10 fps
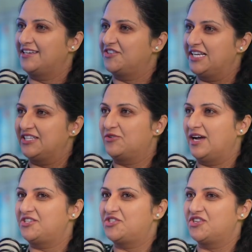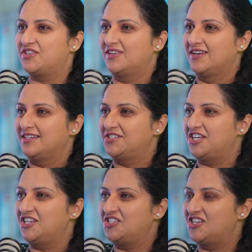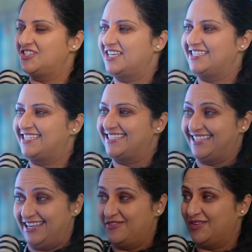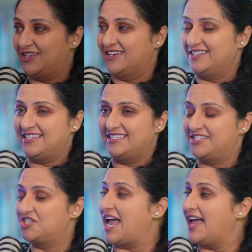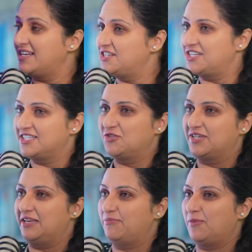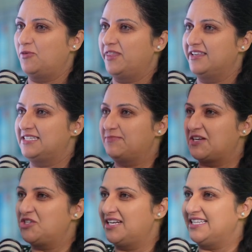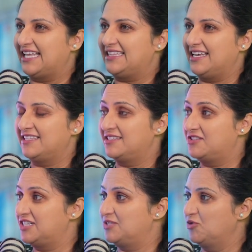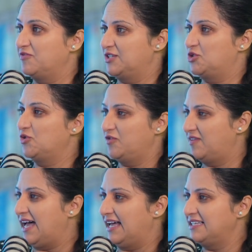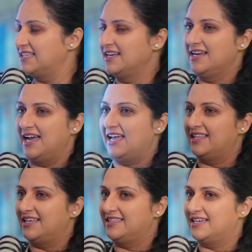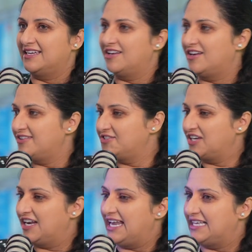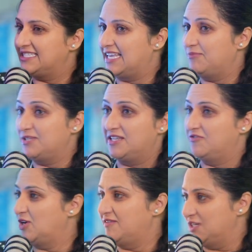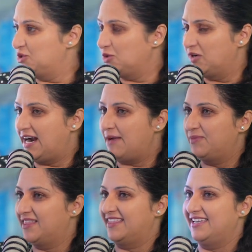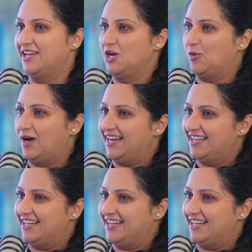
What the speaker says: a great question. Change is difficult. It's challenging to keep up with it, especially that the industry is moving so fast and the technological landscape is evolving so rapidly while